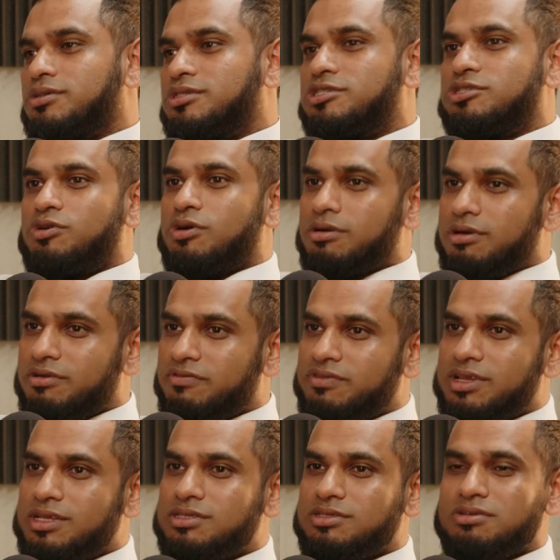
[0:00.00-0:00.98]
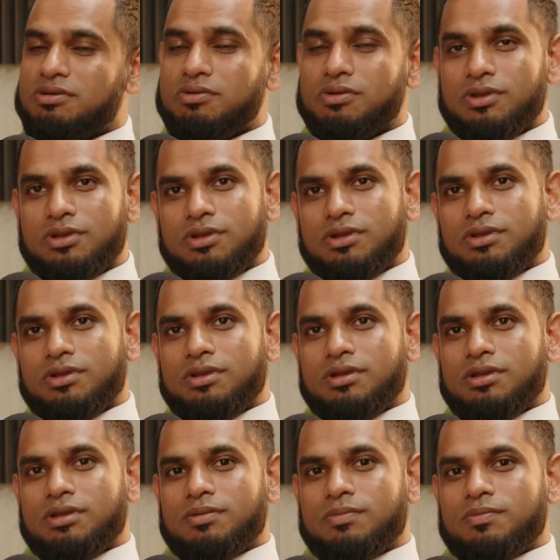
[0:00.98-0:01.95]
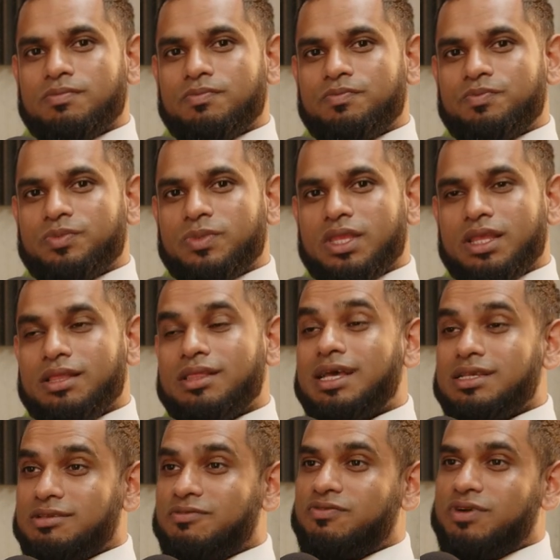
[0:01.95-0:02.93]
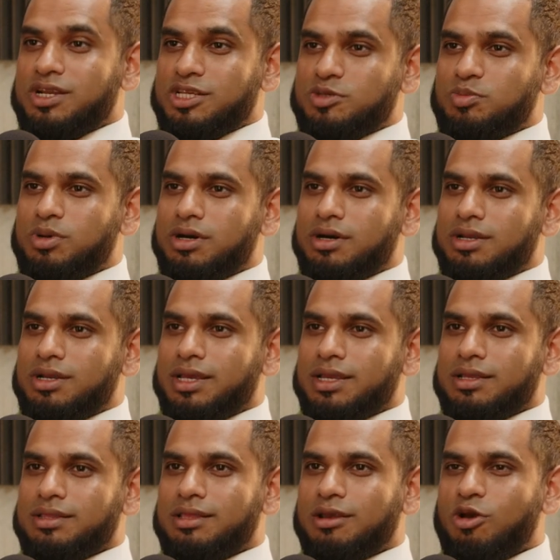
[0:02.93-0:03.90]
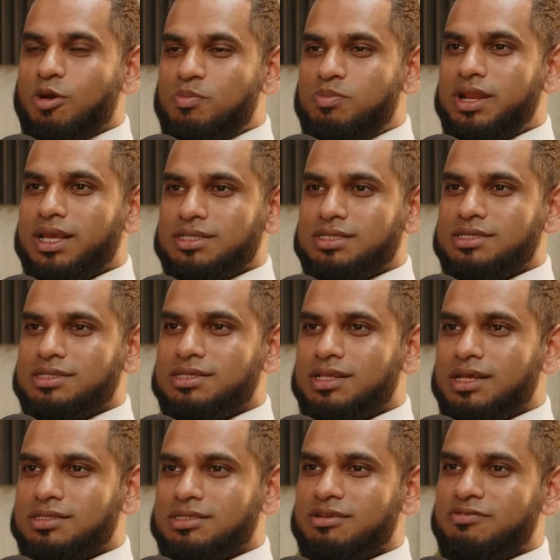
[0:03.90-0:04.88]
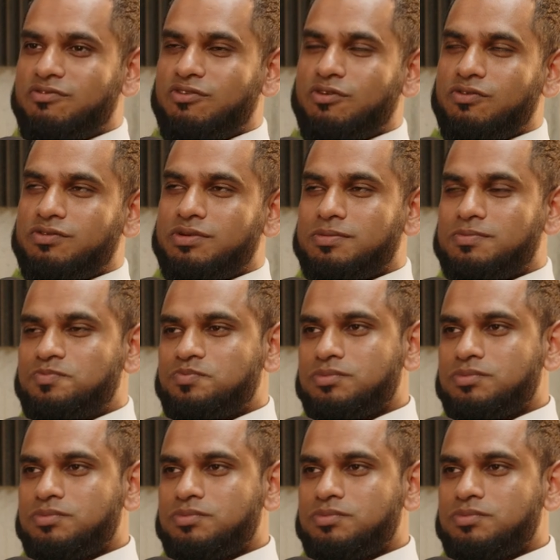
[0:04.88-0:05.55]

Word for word: know geographies. So that's the funnest part, like the complexity that's involved.